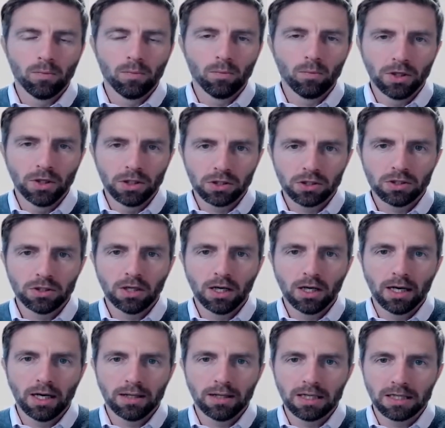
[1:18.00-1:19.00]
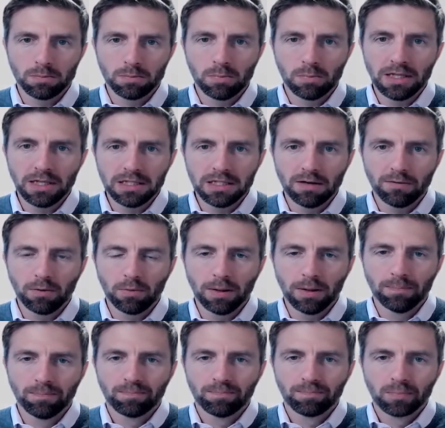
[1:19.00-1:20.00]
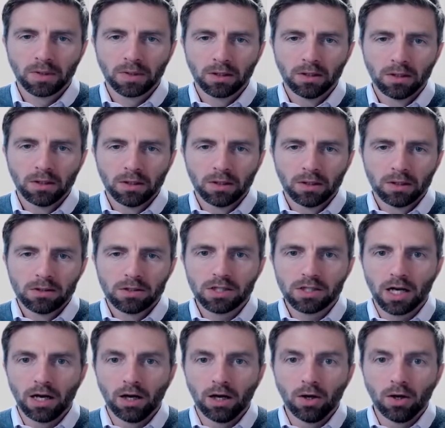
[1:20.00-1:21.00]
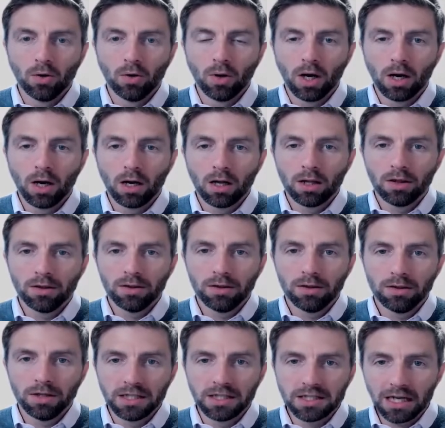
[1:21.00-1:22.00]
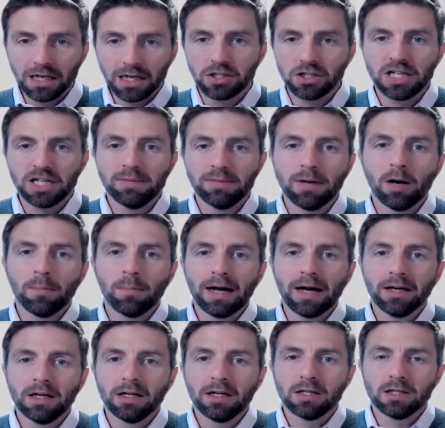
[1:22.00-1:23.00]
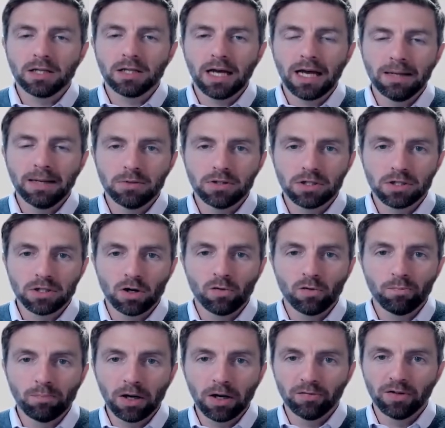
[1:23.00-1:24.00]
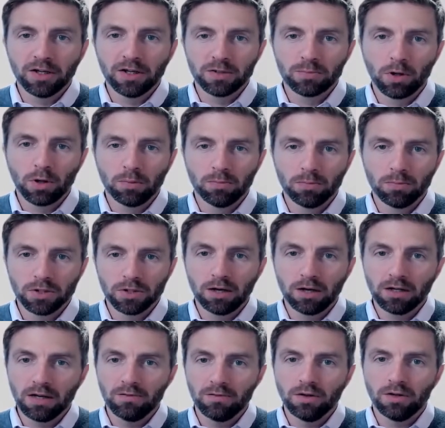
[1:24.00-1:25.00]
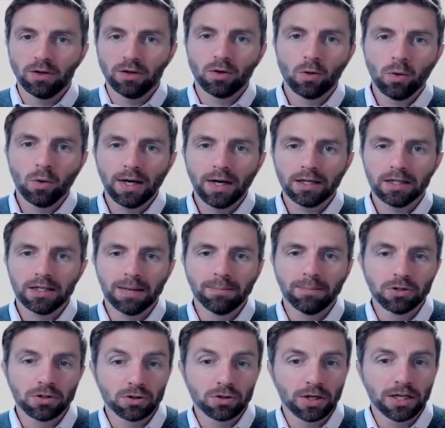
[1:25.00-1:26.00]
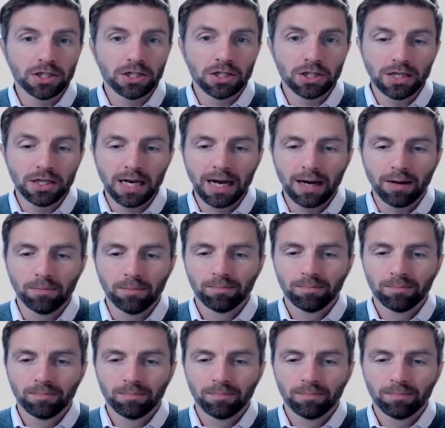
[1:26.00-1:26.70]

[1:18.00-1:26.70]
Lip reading: which doesn't please everyone. So the intelligent email banners aims to solve both those problems, and I'll give you a quick demonstration now.